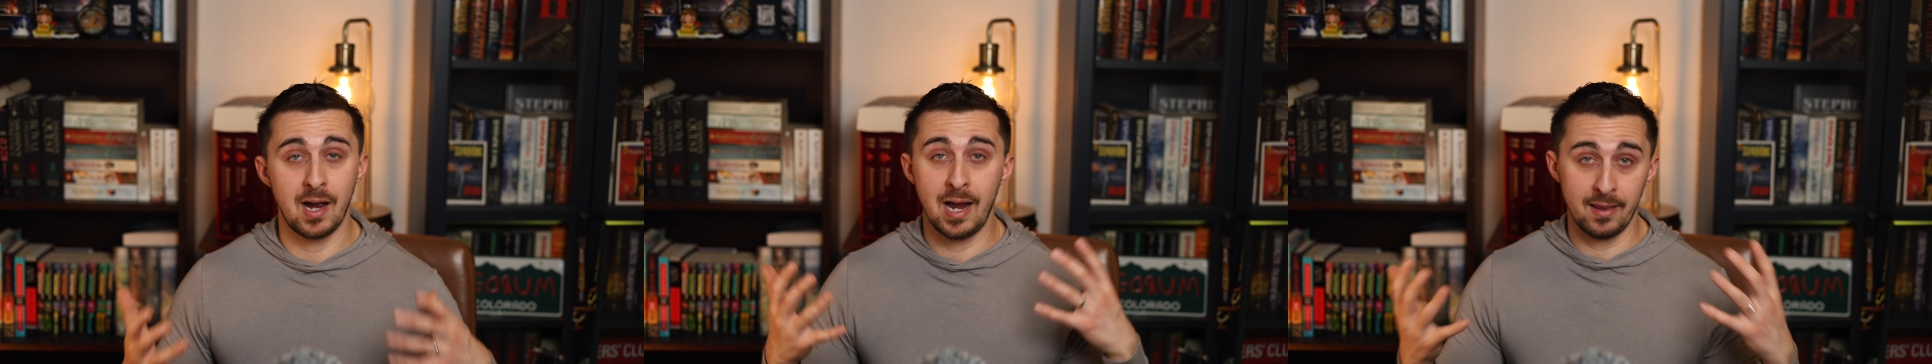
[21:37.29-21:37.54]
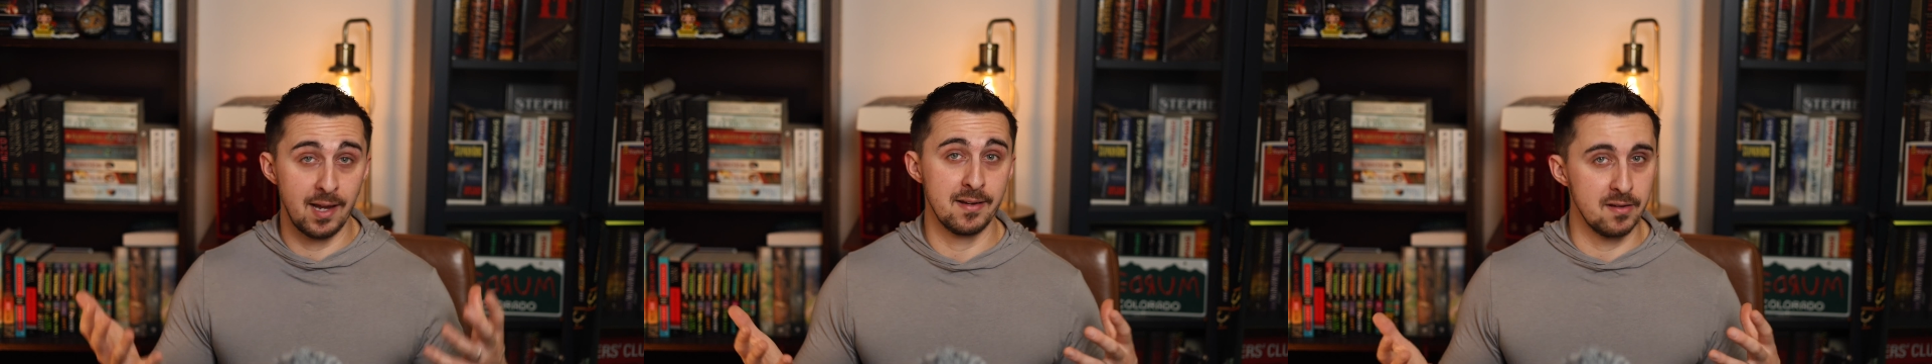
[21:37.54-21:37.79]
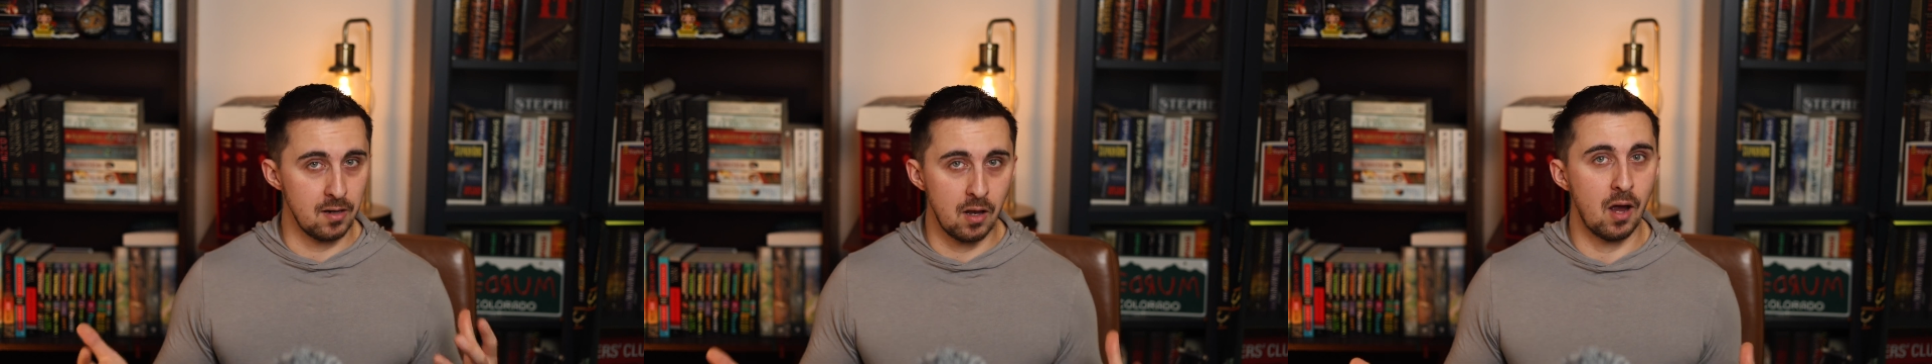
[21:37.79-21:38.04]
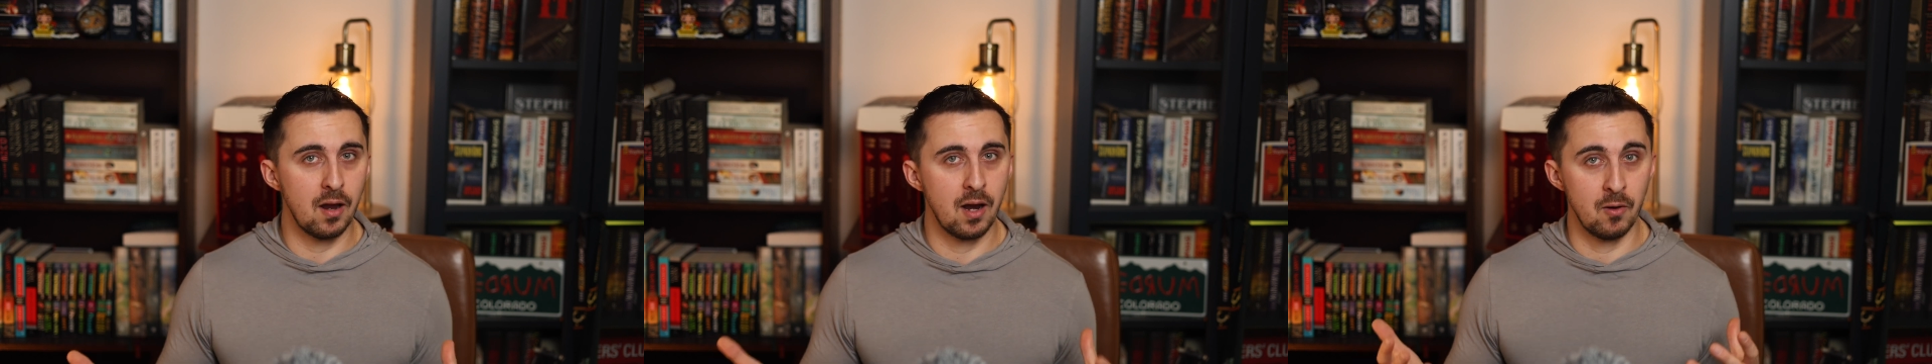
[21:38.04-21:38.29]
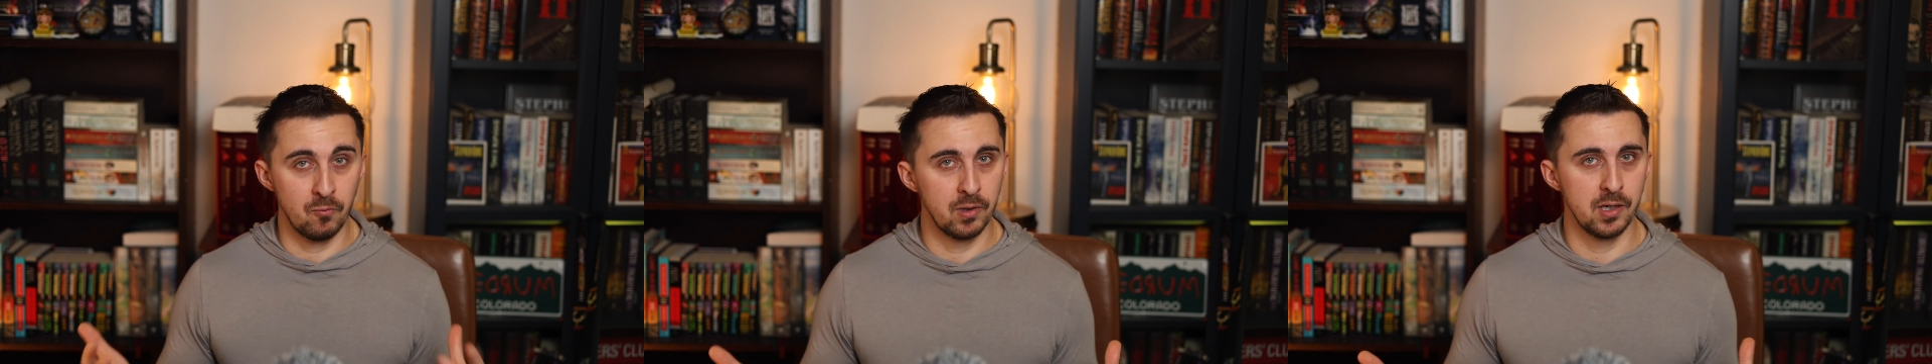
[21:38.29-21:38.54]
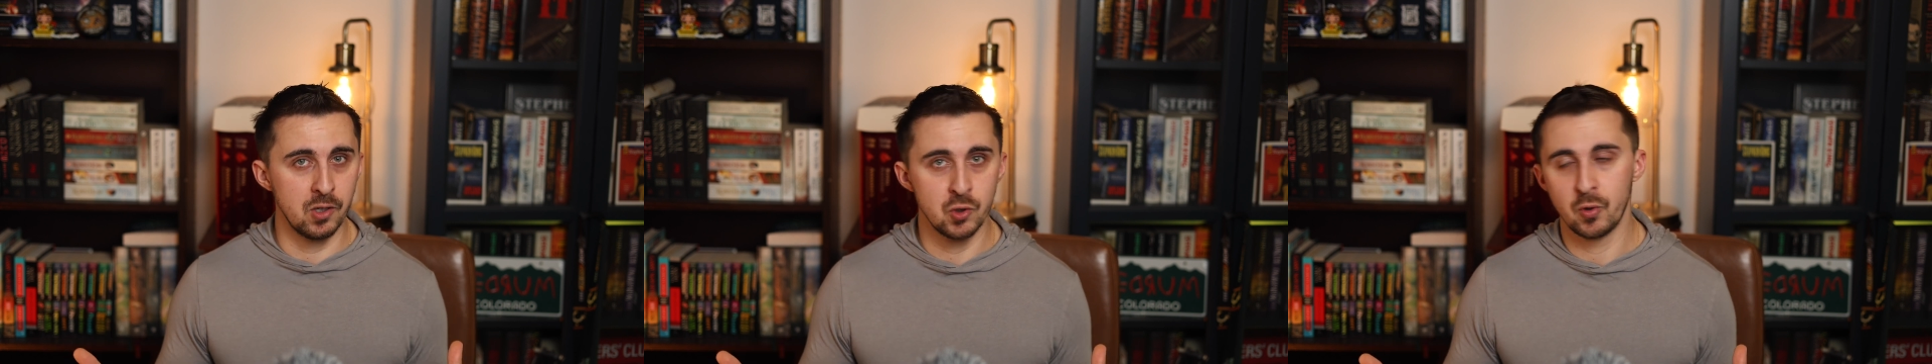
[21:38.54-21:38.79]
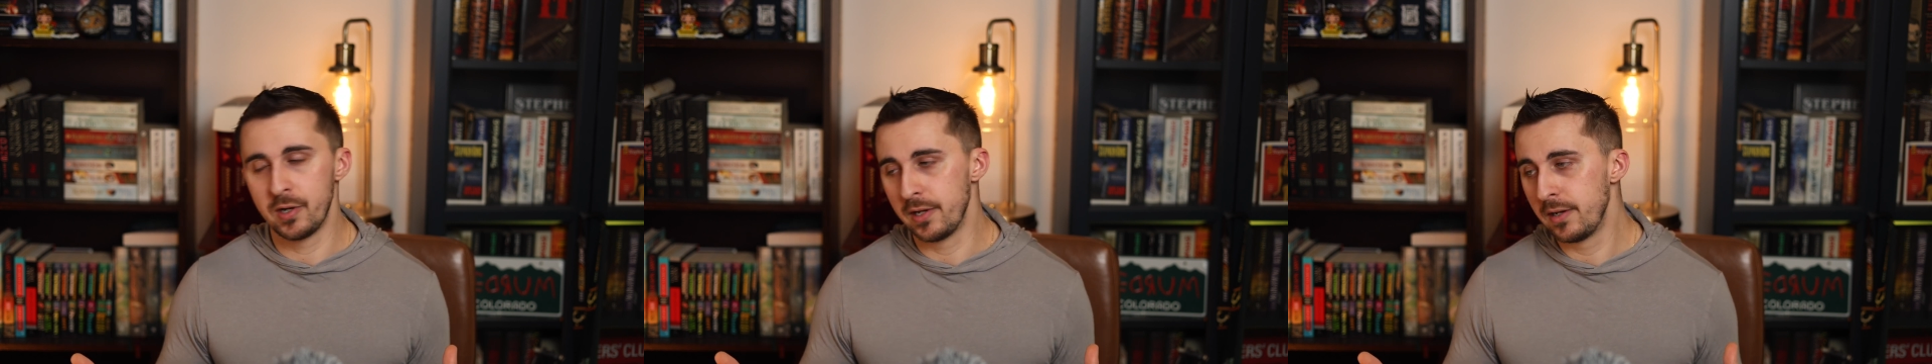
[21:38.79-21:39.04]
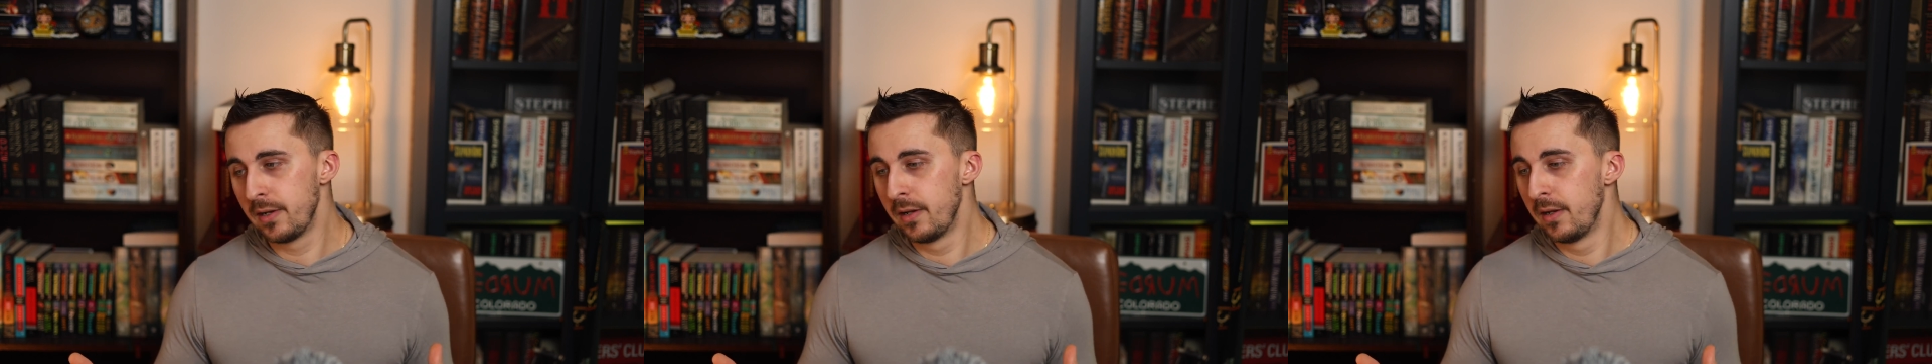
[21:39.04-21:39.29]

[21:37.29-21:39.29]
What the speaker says: I liked it a lot. I really enjoyed it.